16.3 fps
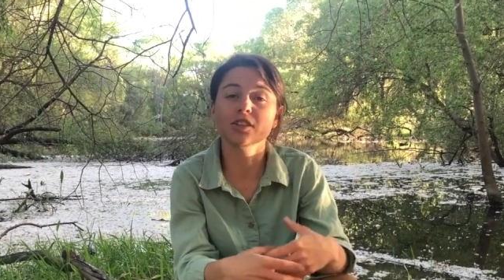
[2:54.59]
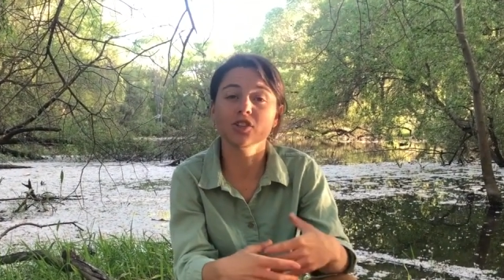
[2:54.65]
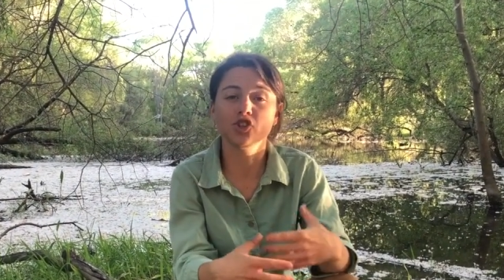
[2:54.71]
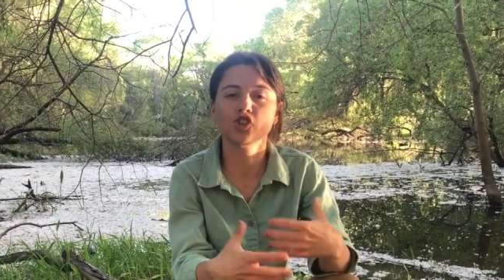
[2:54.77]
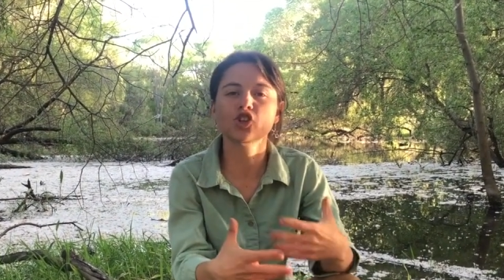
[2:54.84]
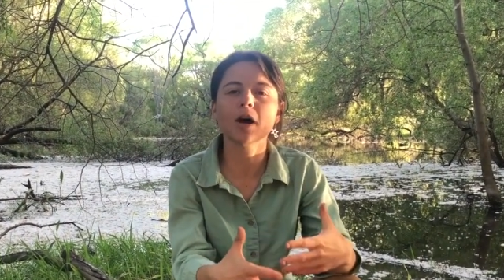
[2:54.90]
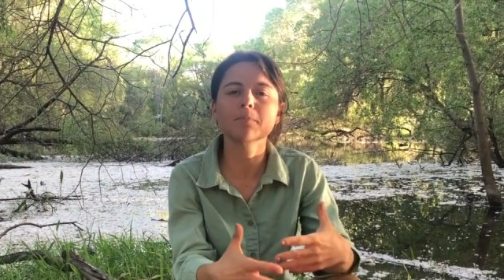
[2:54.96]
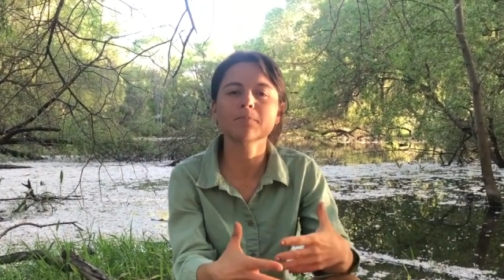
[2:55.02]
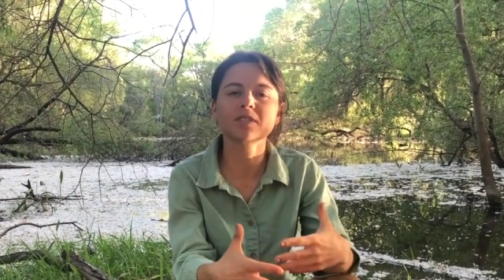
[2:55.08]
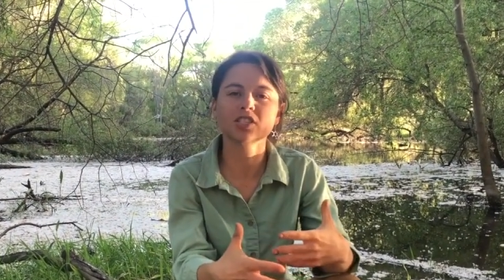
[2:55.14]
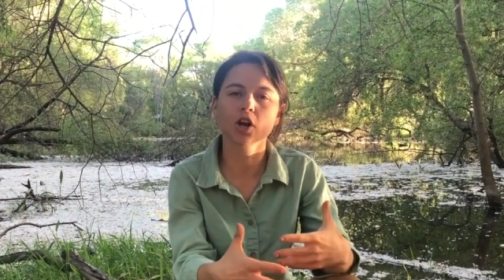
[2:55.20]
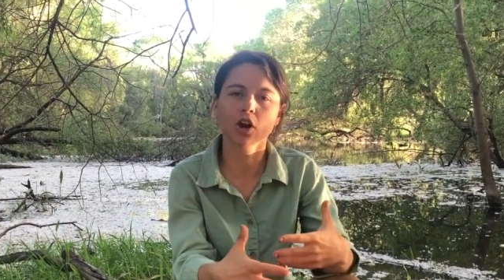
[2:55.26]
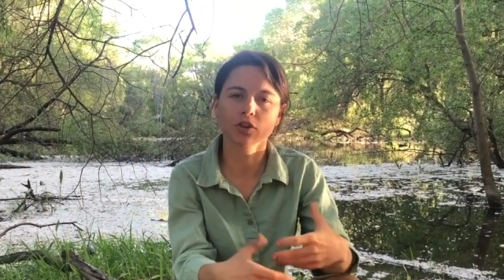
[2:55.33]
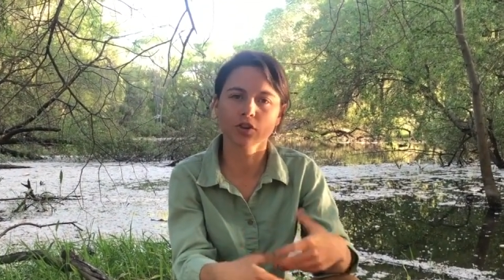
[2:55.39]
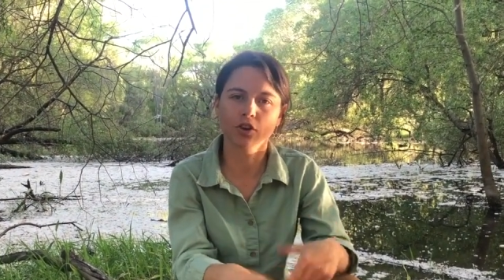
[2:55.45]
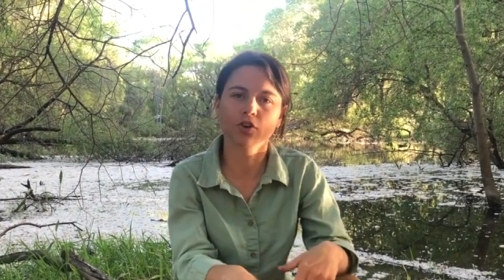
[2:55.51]
to
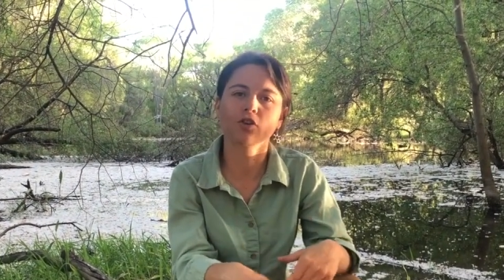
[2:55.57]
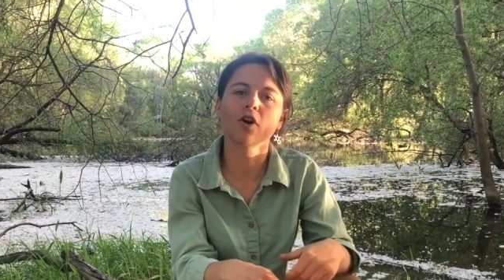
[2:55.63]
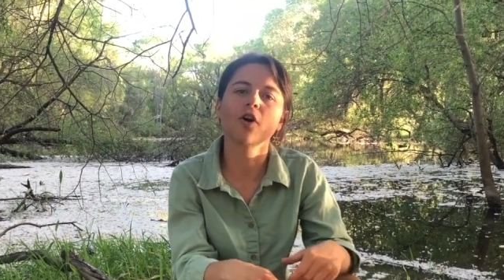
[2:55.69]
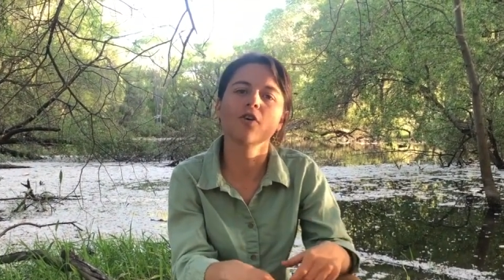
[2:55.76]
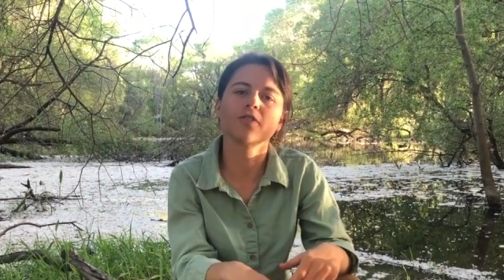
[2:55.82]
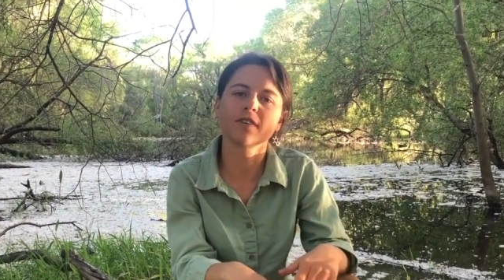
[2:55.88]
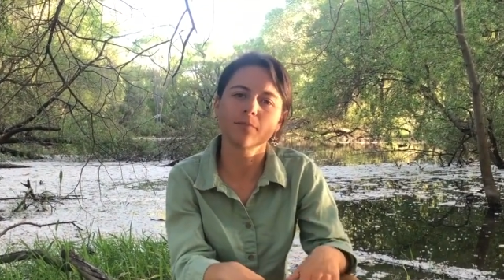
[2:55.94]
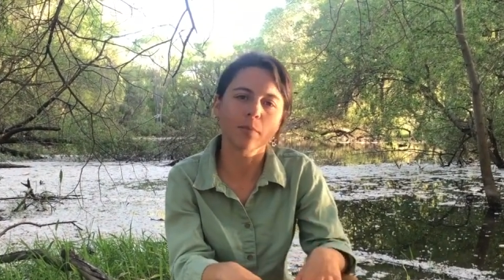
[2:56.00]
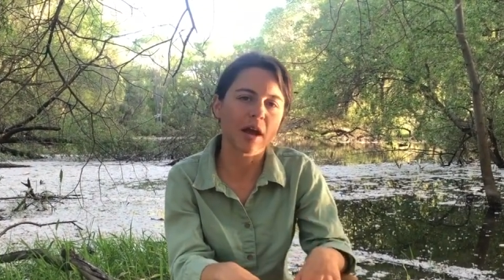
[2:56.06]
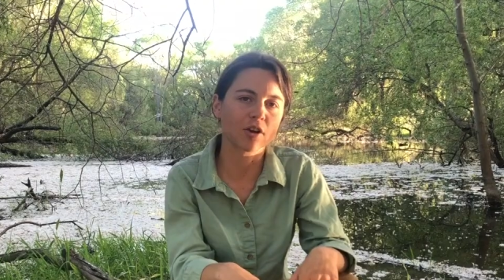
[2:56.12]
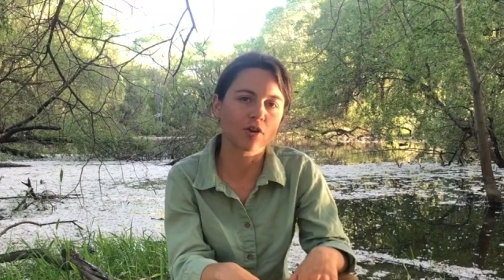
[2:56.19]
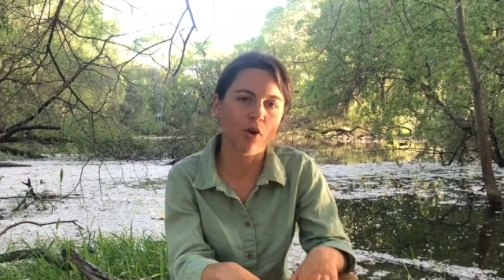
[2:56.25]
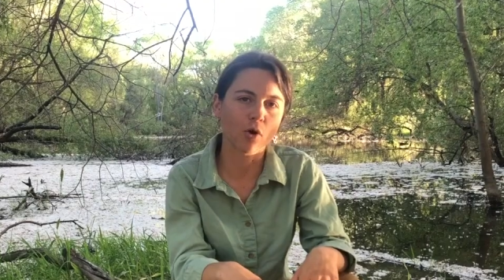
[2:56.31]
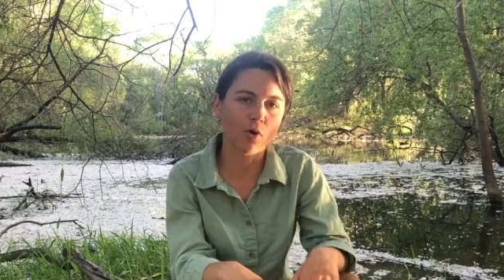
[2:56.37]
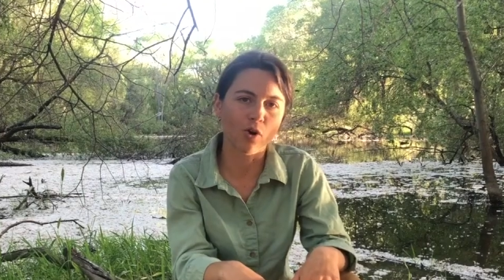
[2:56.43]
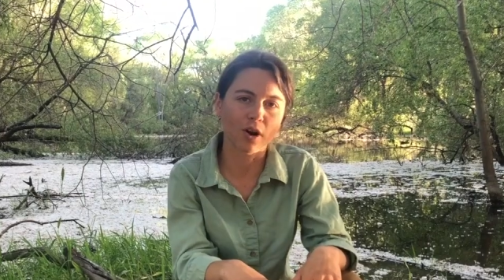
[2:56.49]
jumpstart the growth of
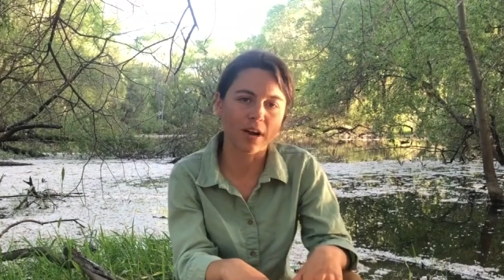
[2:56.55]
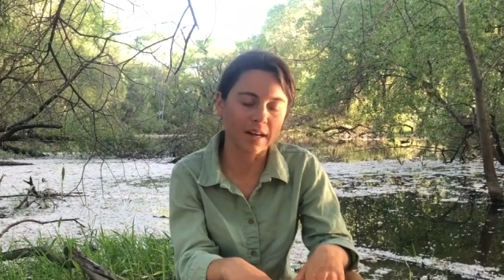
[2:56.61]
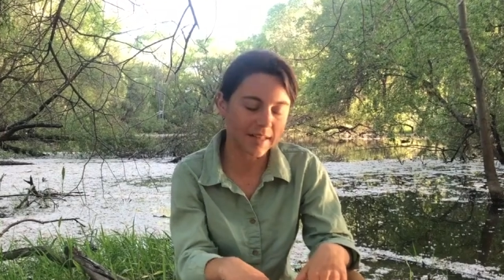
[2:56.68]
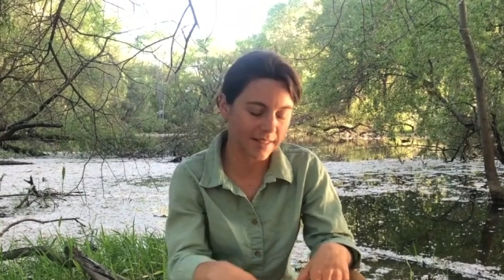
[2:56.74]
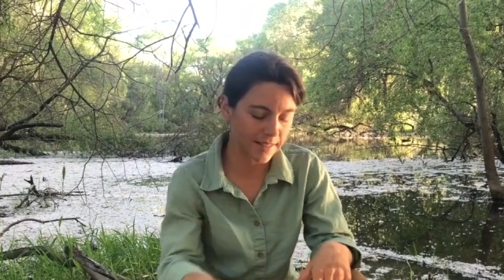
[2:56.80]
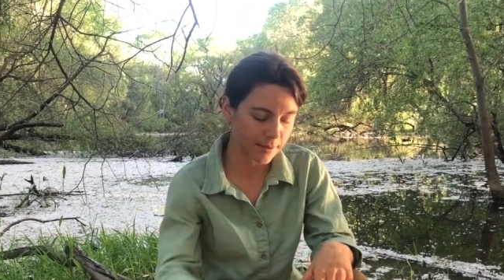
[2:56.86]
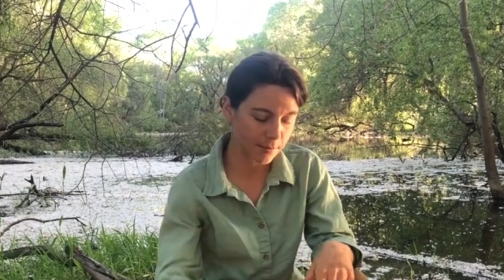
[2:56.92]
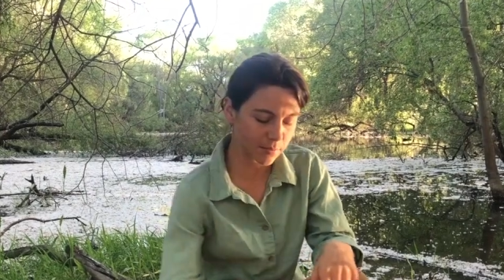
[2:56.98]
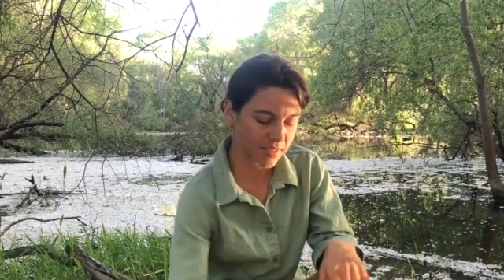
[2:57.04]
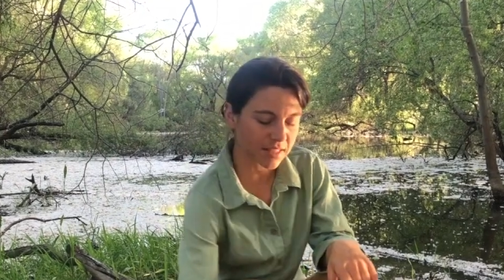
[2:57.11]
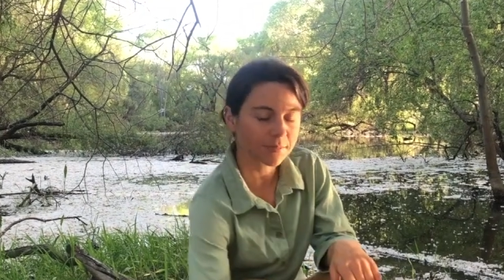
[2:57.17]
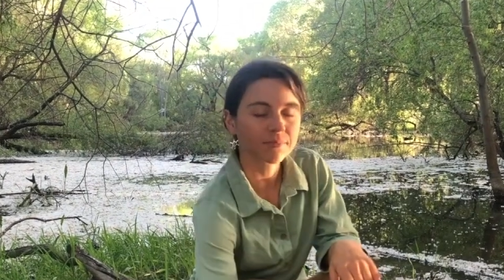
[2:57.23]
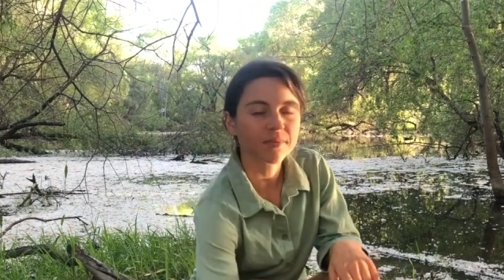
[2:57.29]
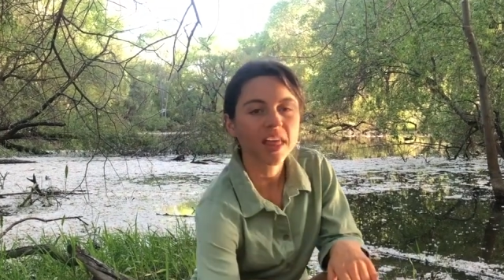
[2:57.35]
microorganisms.